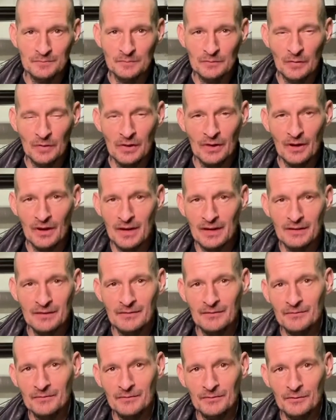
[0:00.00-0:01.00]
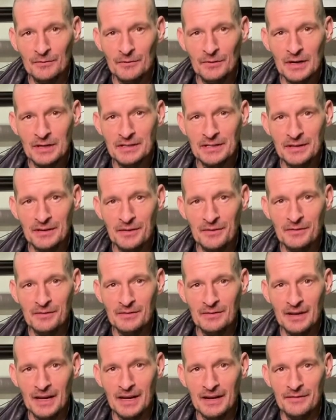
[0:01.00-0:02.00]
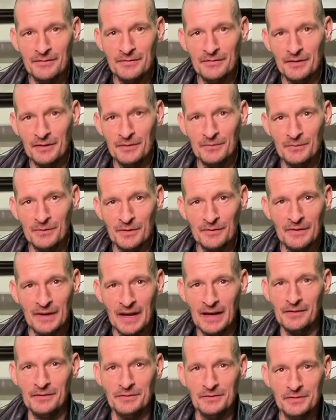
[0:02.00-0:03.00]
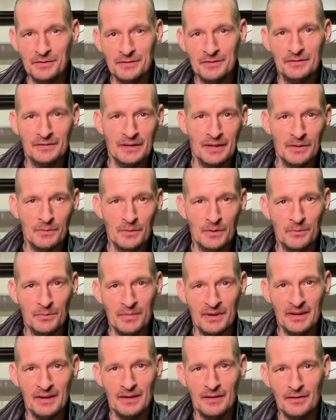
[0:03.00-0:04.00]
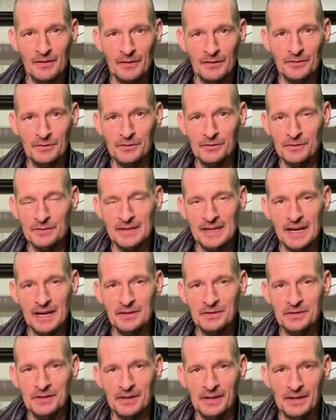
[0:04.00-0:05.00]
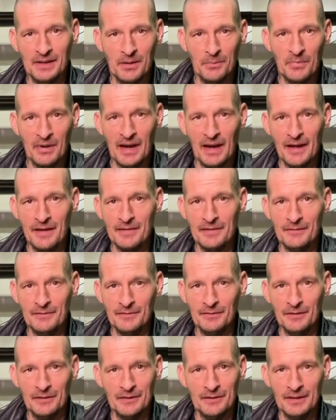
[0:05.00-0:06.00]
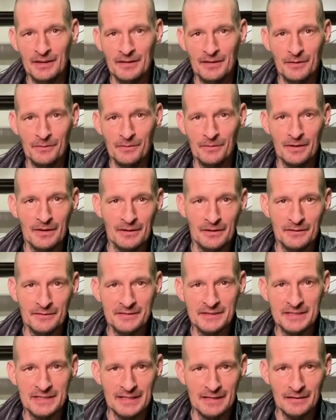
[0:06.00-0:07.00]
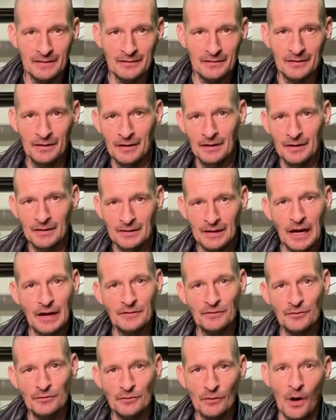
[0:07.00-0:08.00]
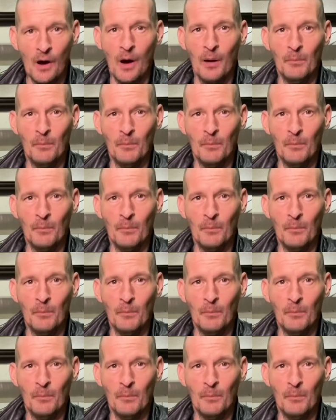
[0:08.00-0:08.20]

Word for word: not rushing through life on revenge. He would be on creation in the path of learning the riddle of steel and Crumb.